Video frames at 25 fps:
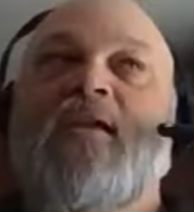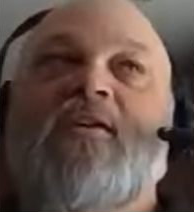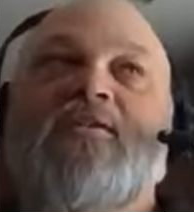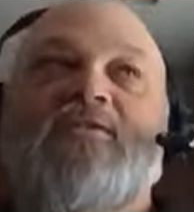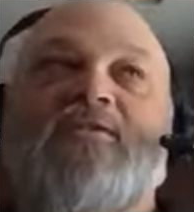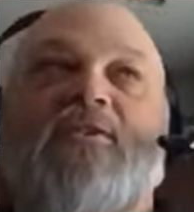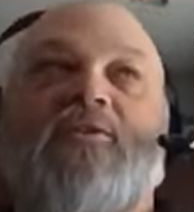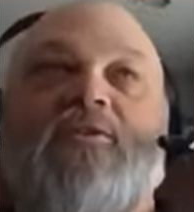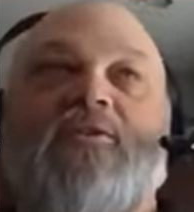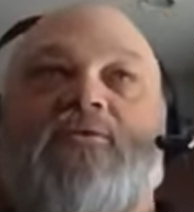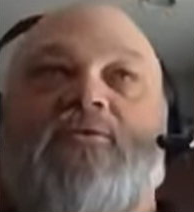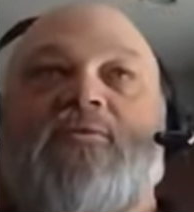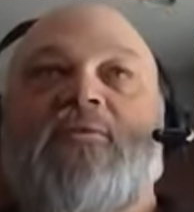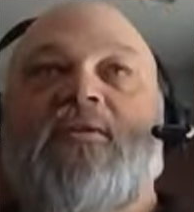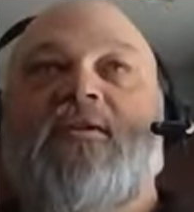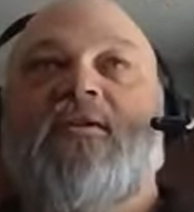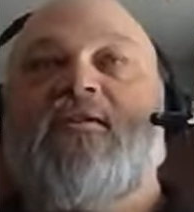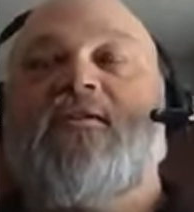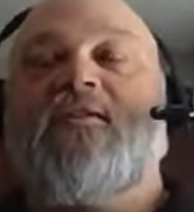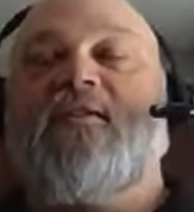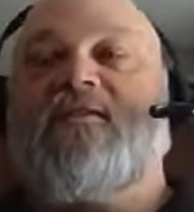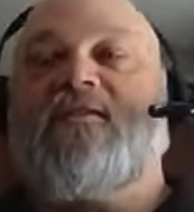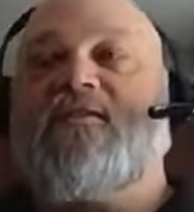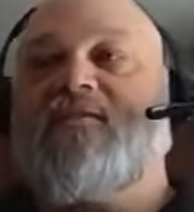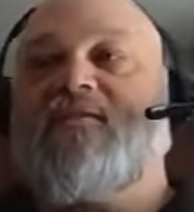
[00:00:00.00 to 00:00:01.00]
so
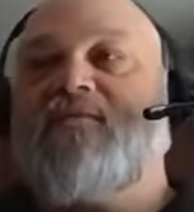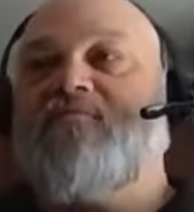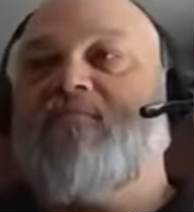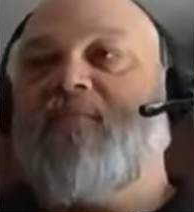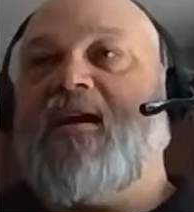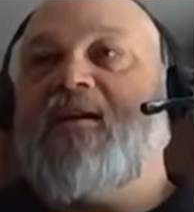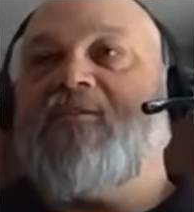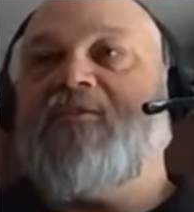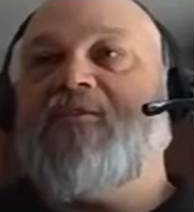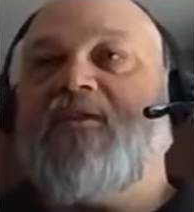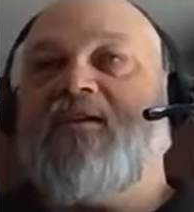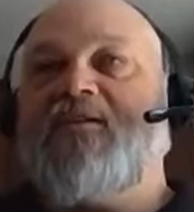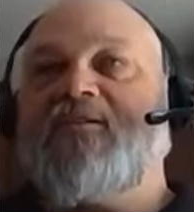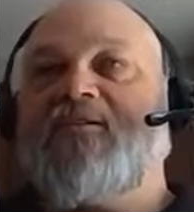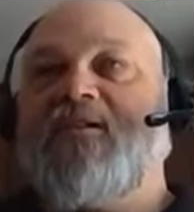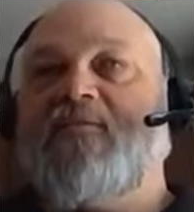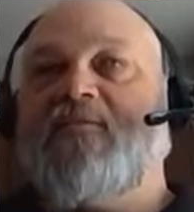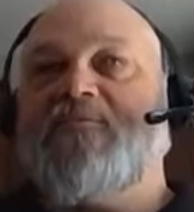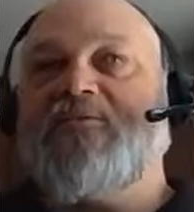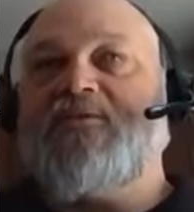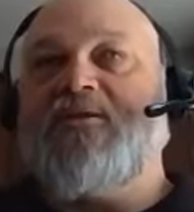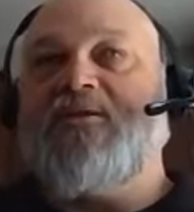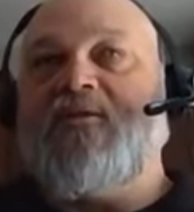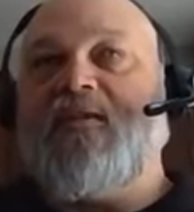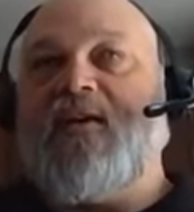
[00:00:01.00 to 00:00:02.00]
let's make the
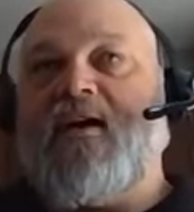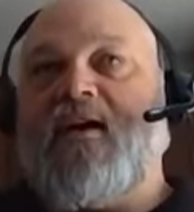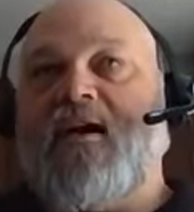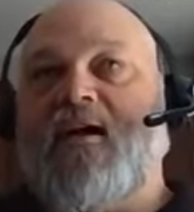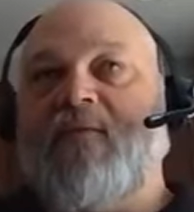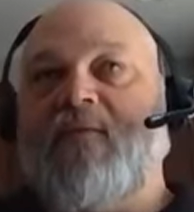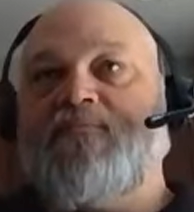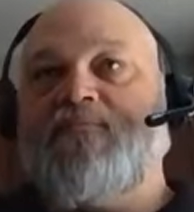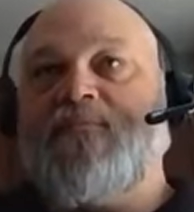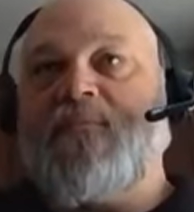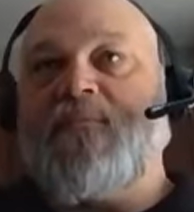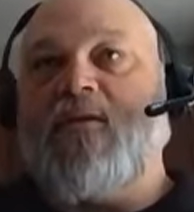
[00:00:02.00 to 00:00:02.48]
assumption that,